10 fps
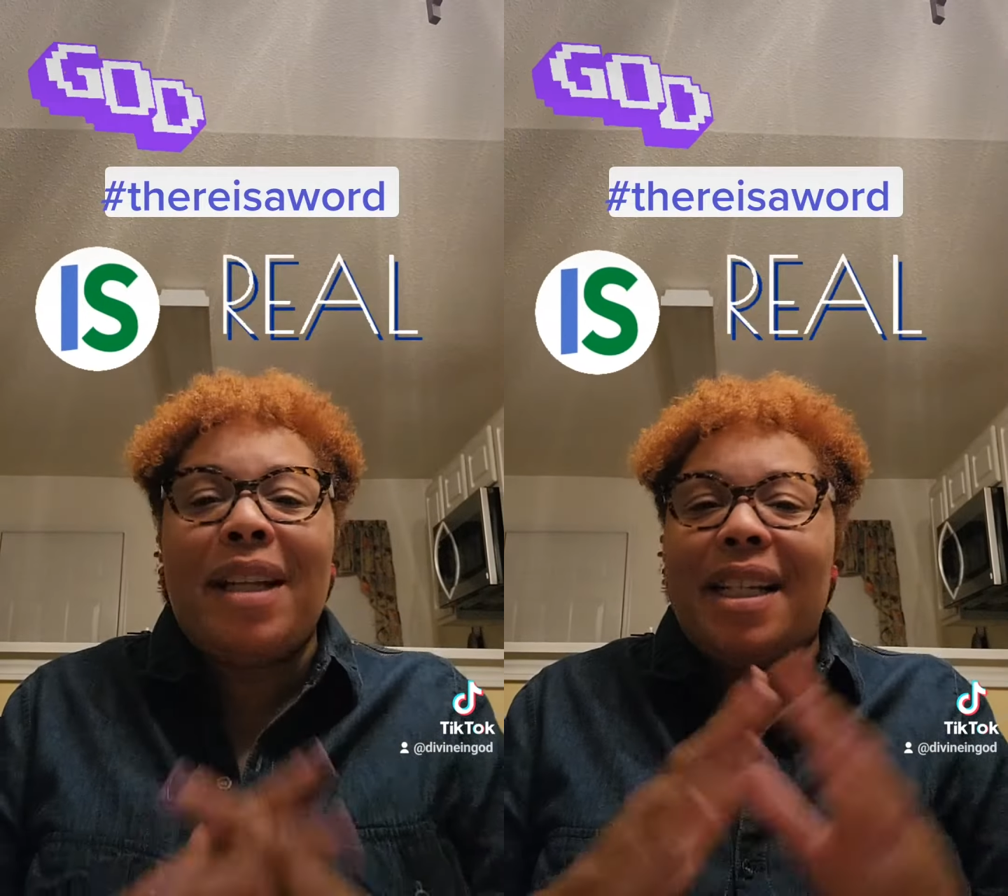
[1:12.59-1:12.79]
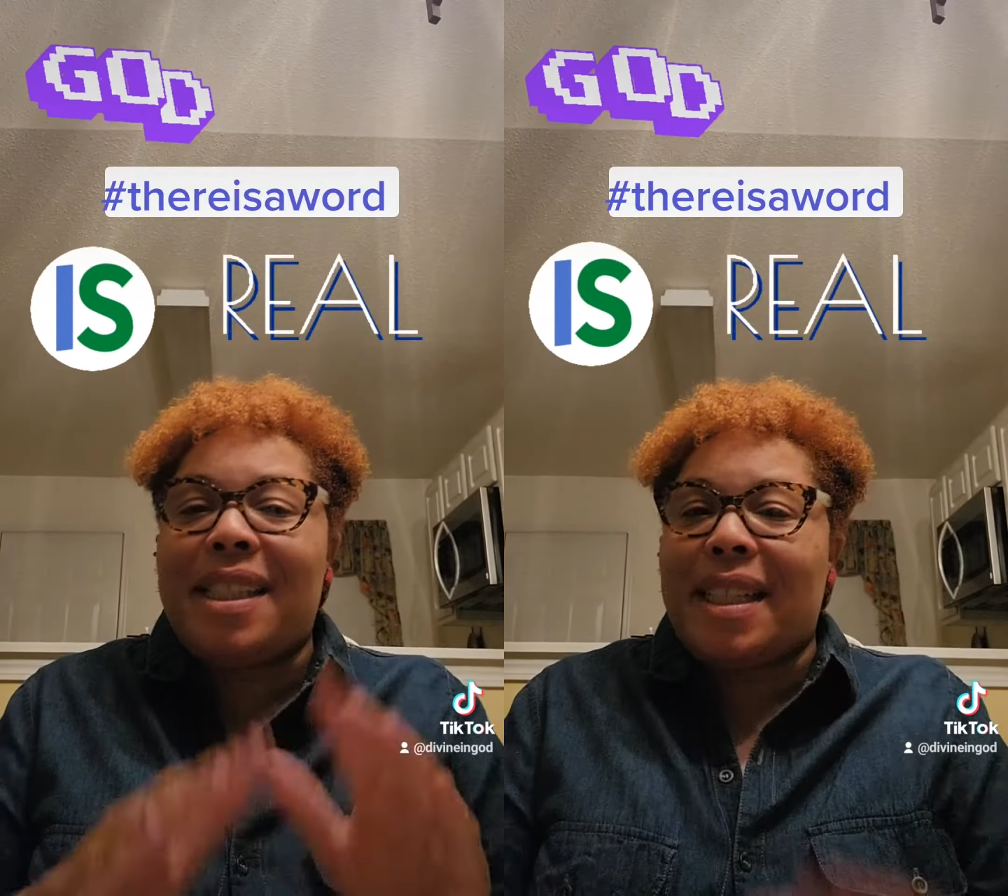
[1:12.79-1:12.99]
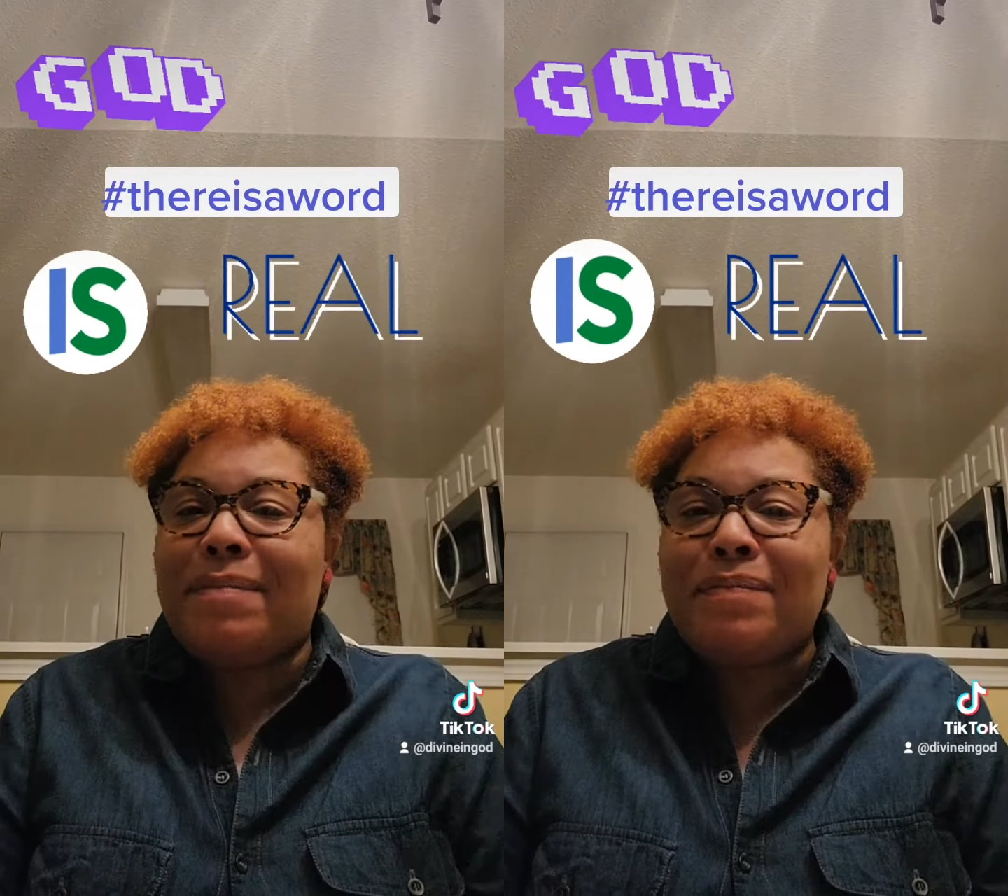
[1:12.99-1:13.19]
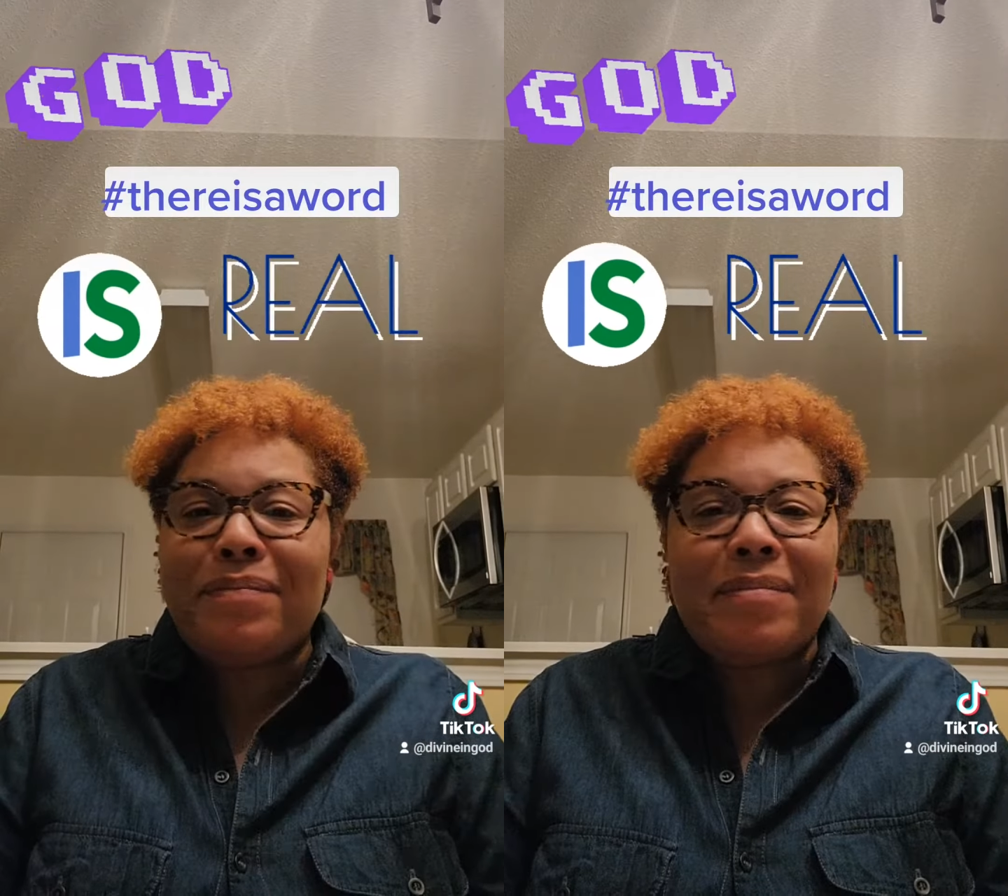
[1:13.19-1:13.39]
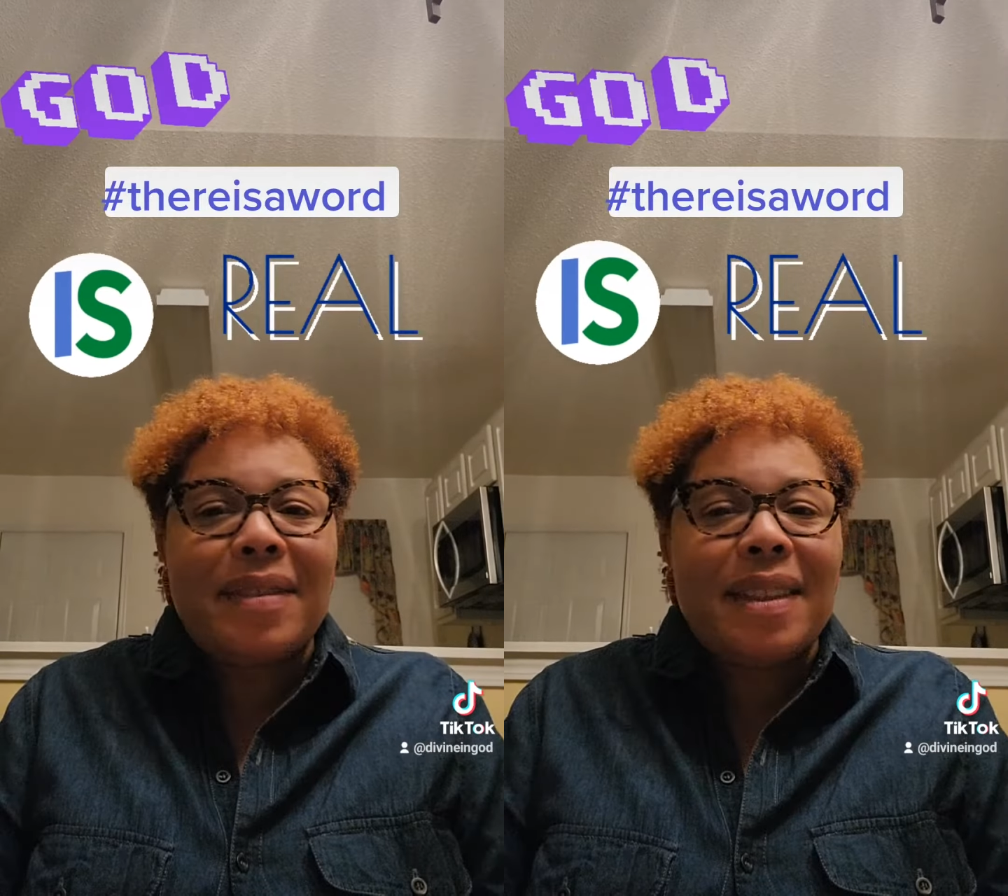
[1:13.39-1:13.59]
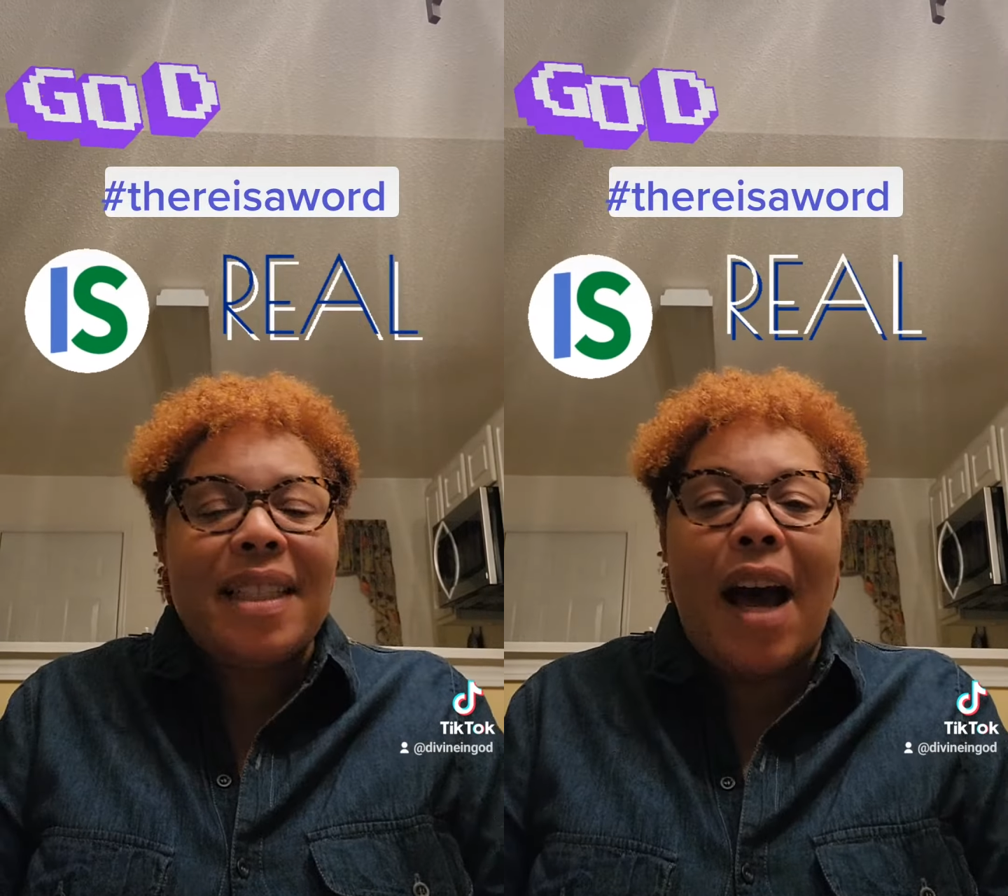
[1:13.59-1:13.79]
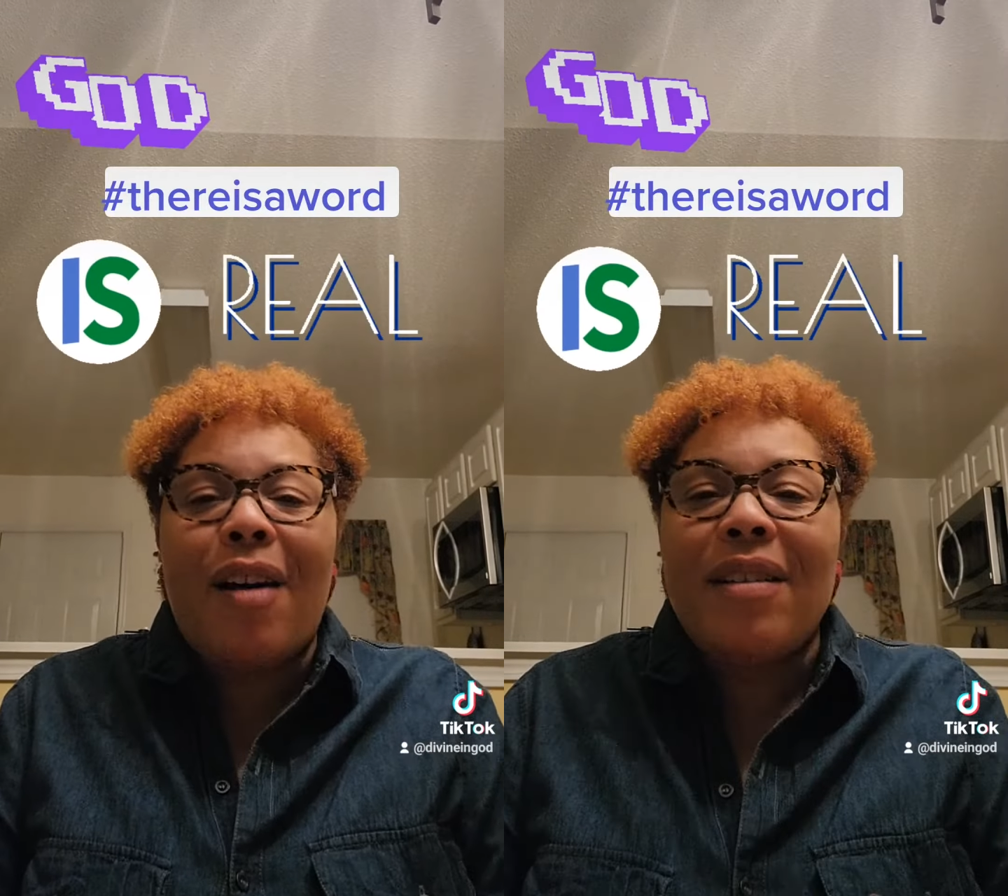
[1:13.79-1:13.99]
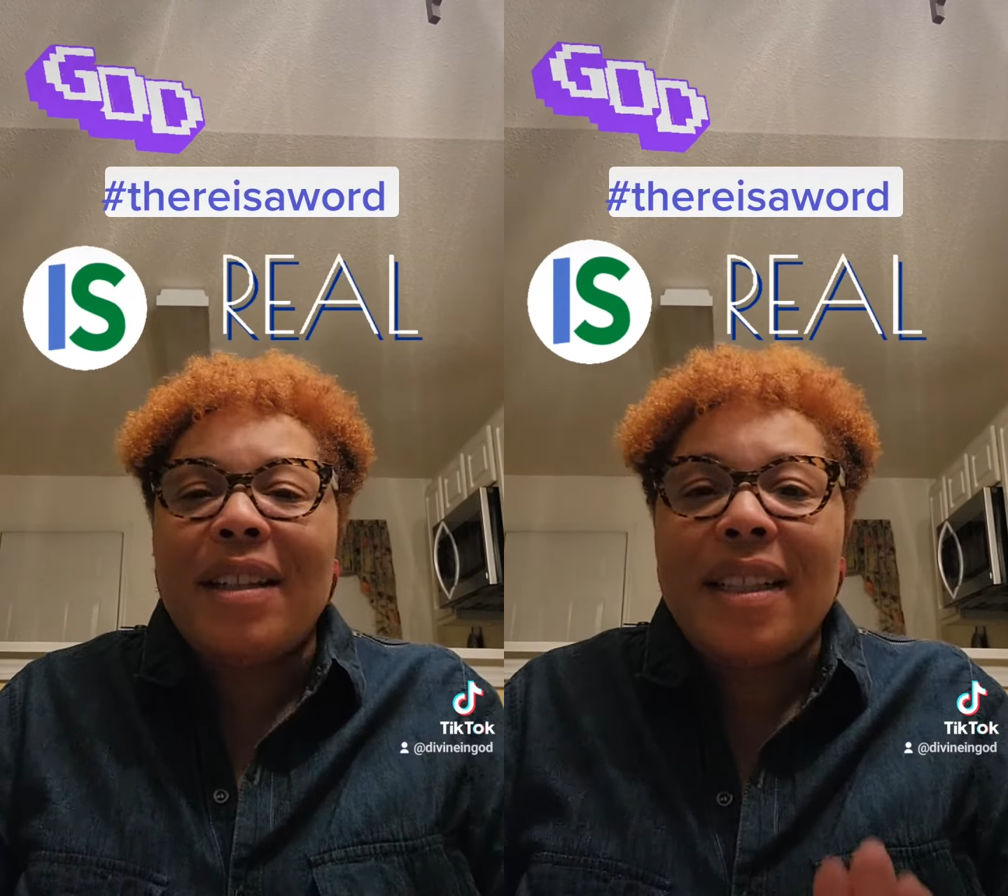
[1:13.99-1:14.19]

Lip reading: Listen, y'all,